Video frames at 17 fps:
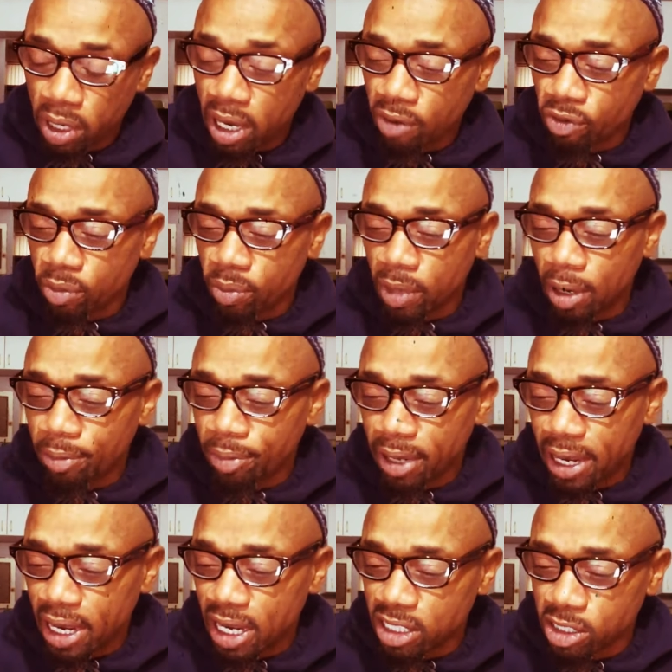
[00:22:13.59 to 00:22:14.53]
not from my
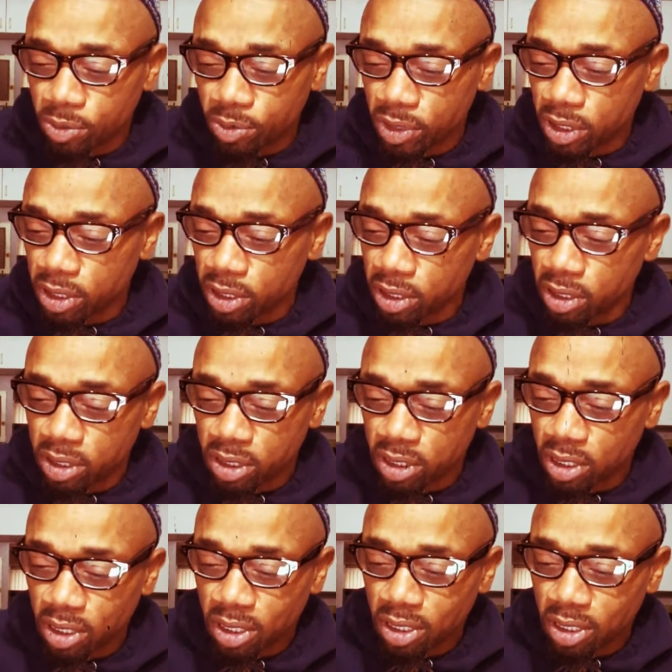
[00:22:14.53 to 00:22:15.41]
pastor, because